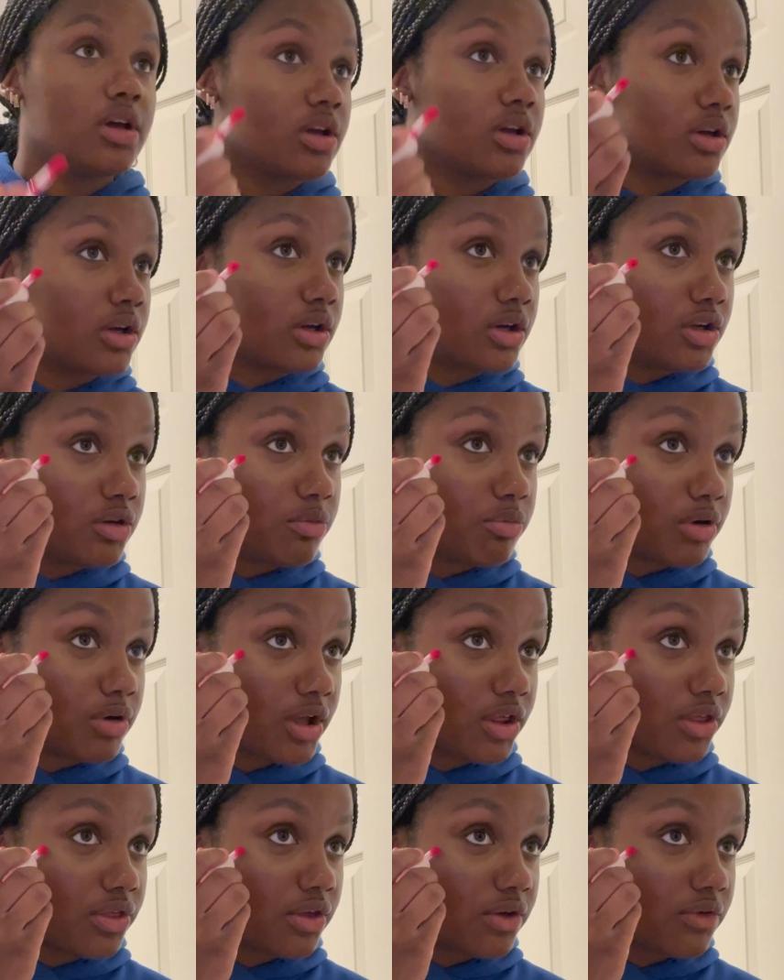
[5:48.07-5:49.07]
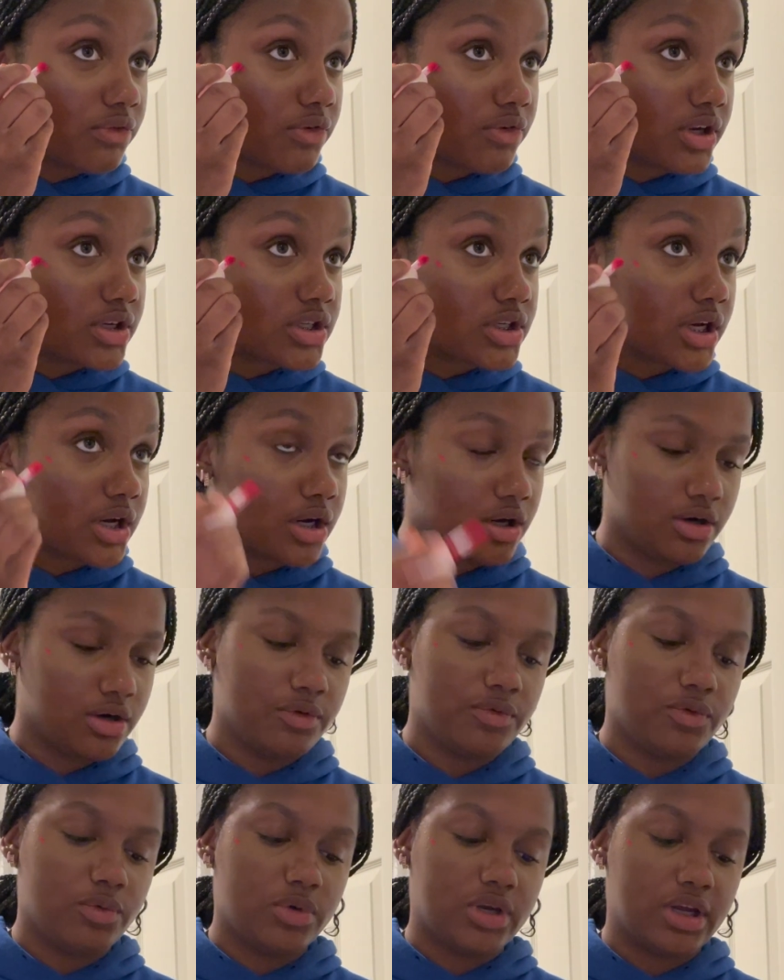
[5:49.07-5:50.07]
good breath of fresh air
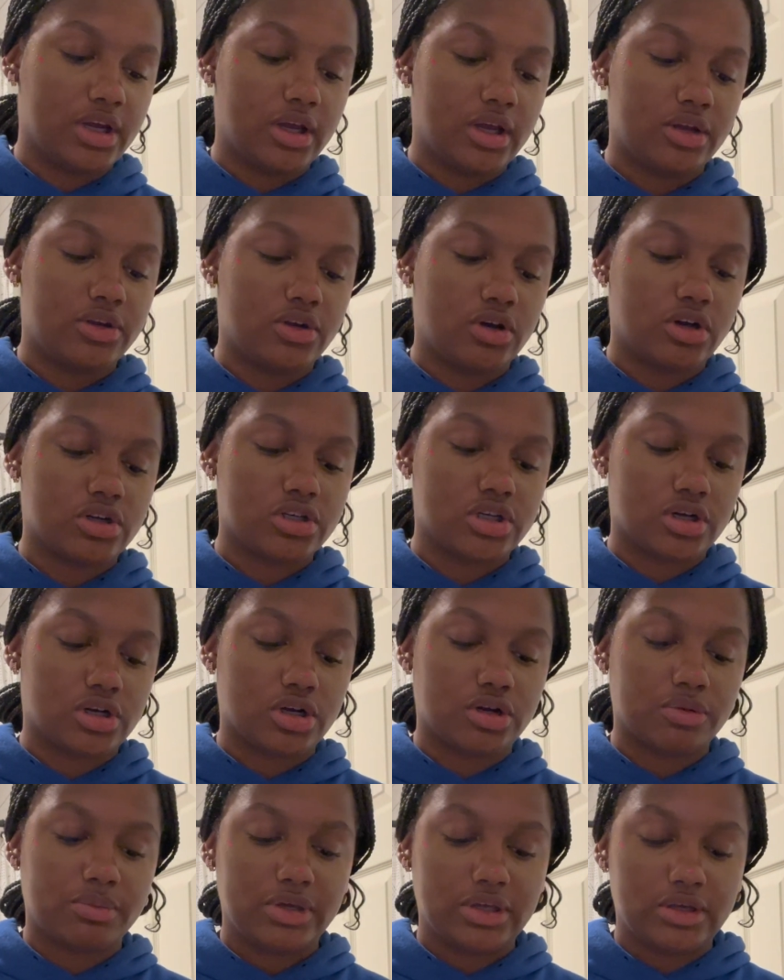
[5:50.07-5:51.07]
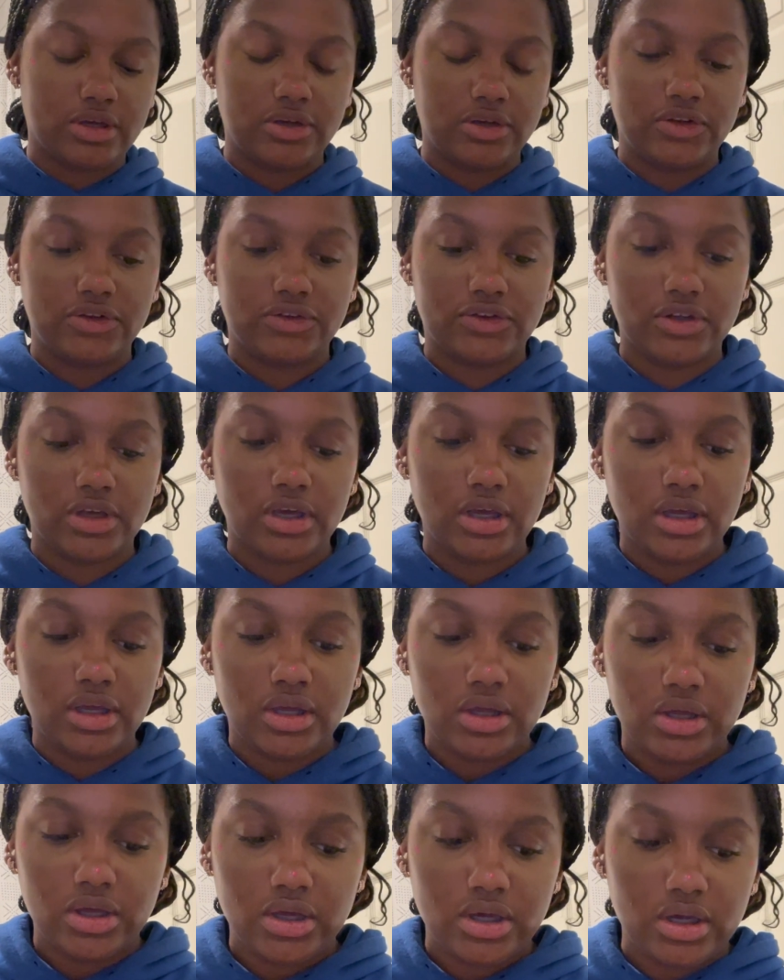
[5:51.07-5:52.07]
when I talk to her, because
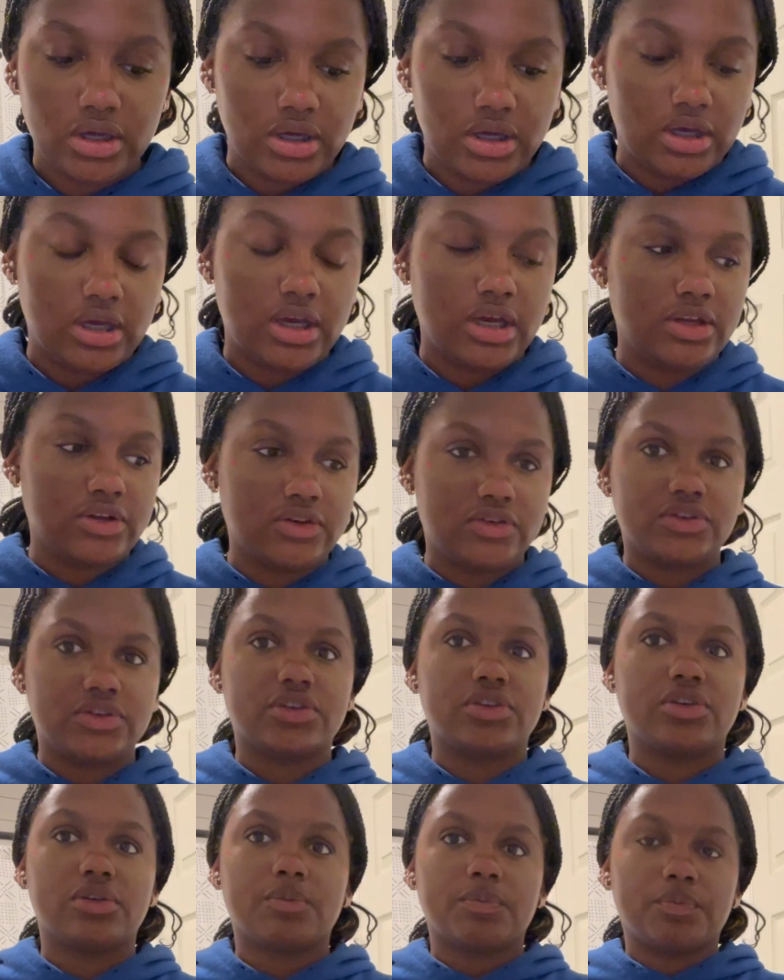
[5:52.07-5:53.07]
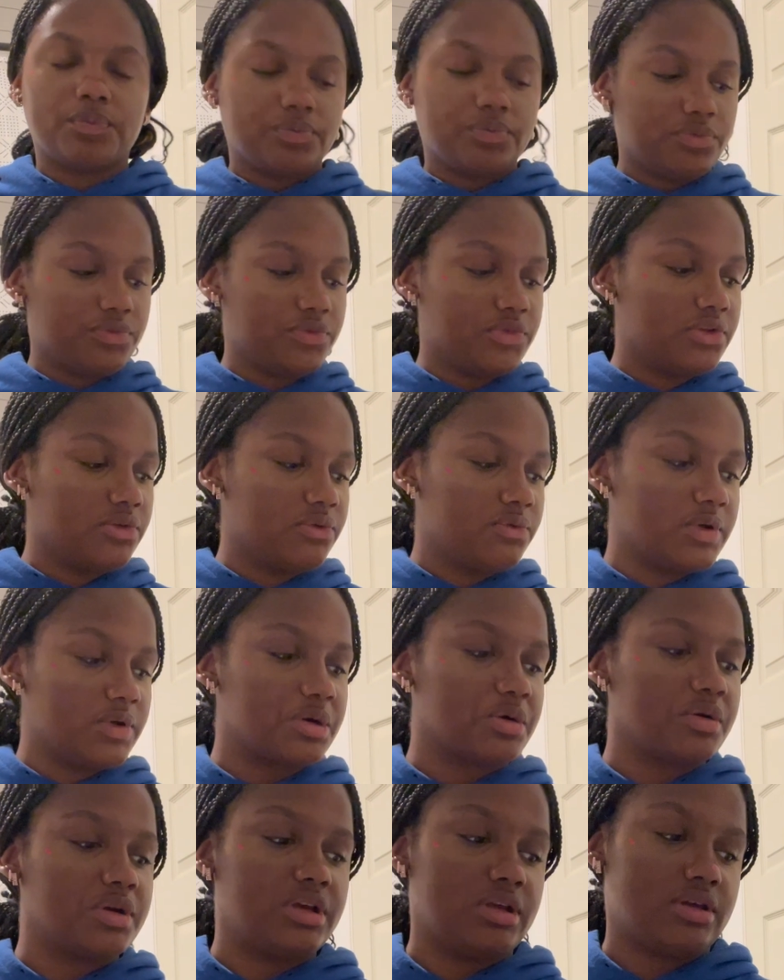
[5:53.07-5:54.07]
it's
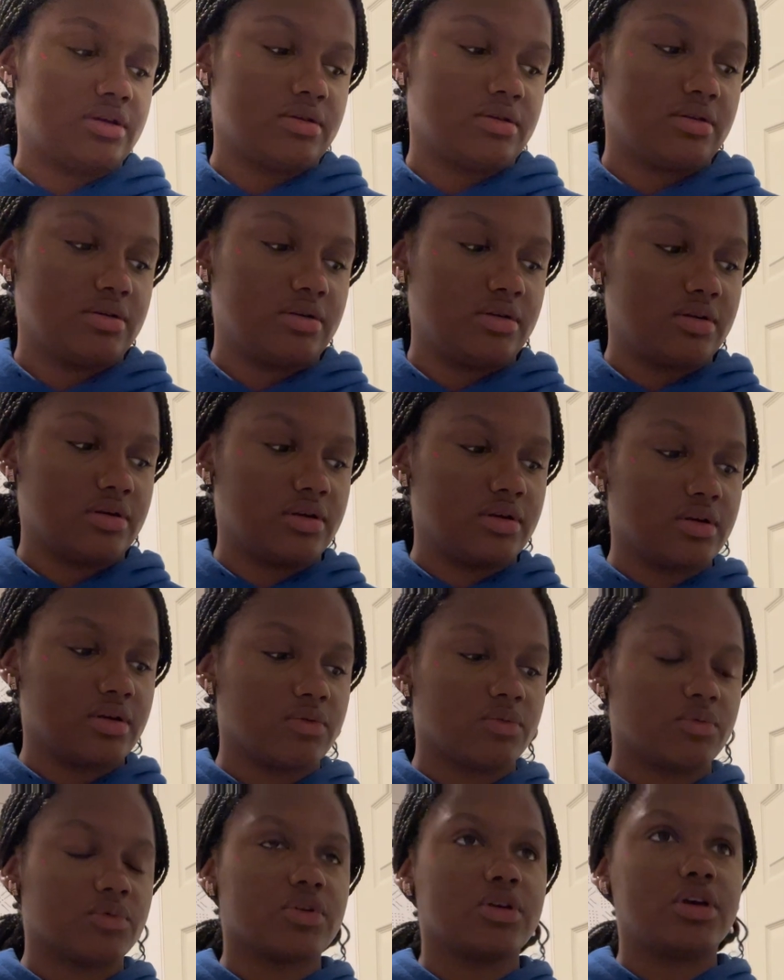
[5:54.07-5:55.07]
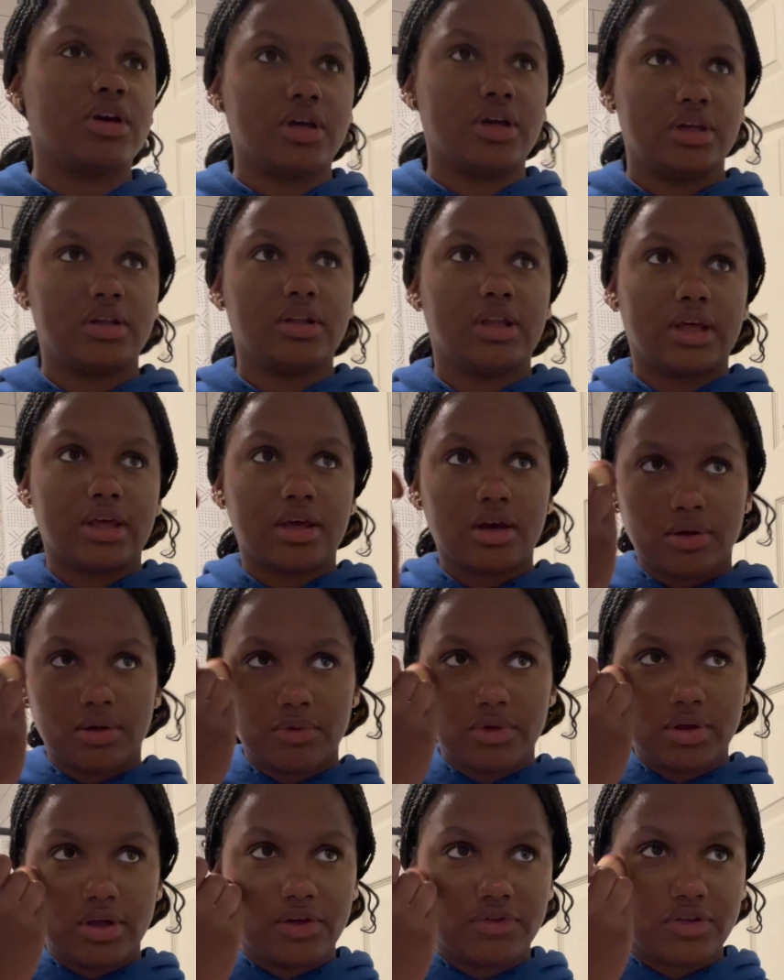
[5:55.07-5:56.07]
very good, like,
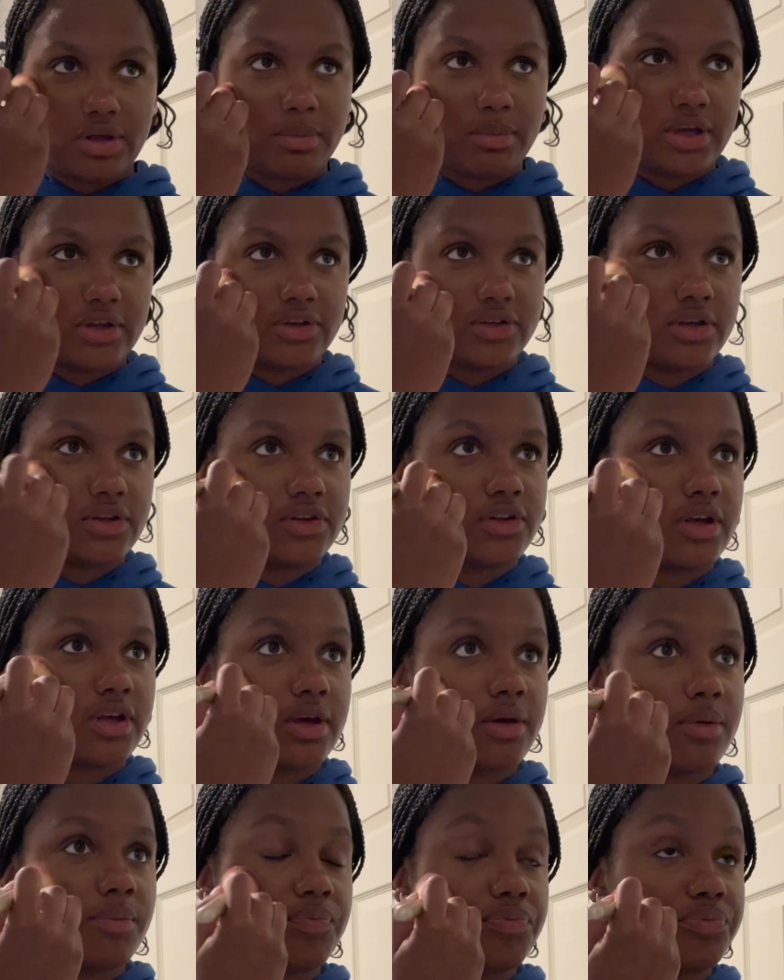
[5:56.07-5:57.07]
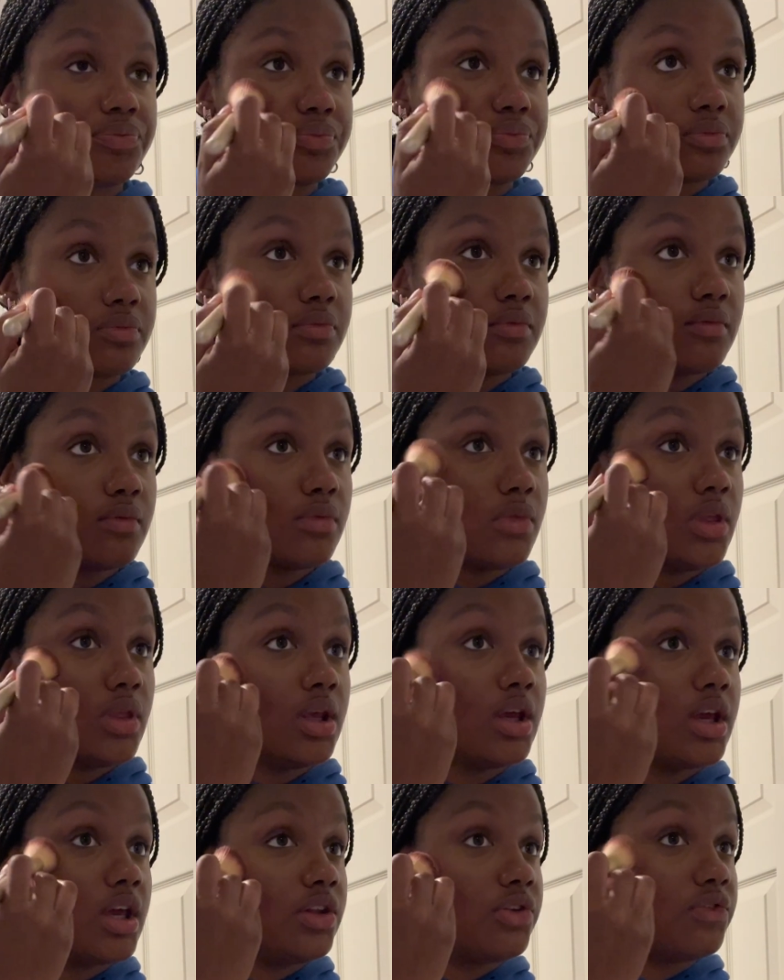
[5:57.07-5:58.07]
if that makes sense. Like,
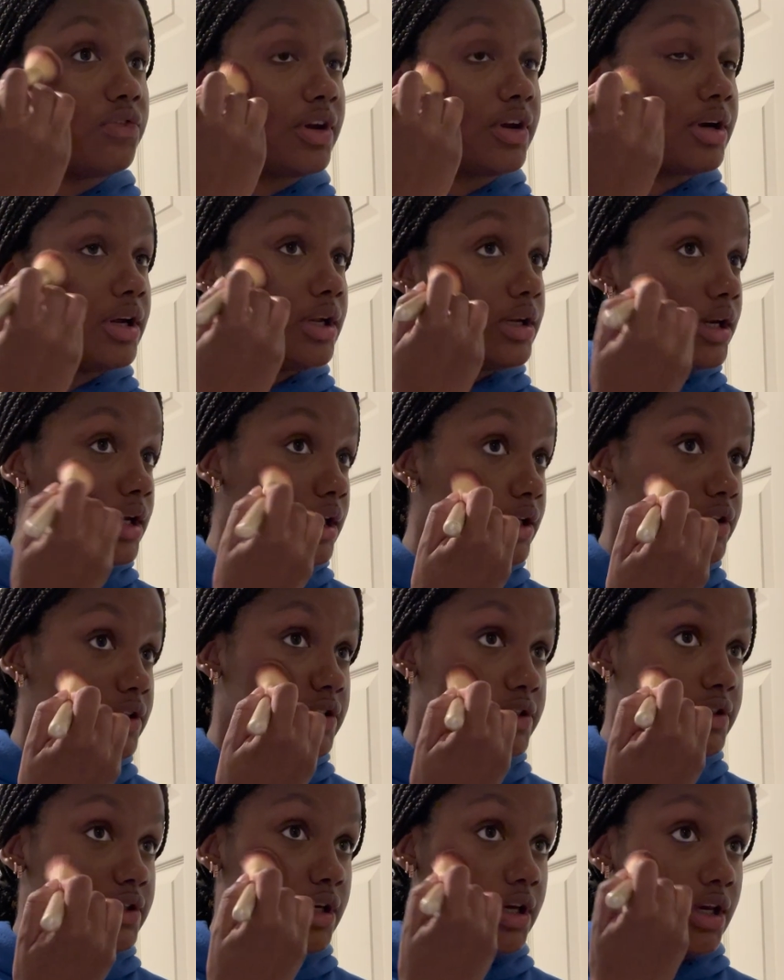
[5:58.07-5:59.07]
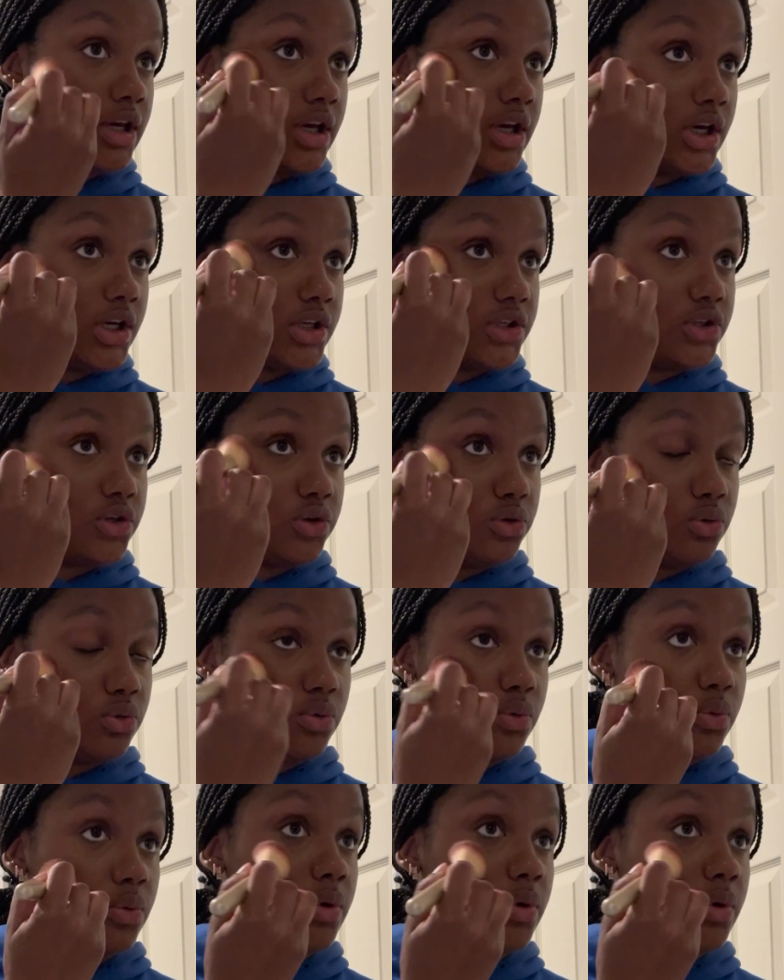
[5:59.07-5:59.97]
it's very nice to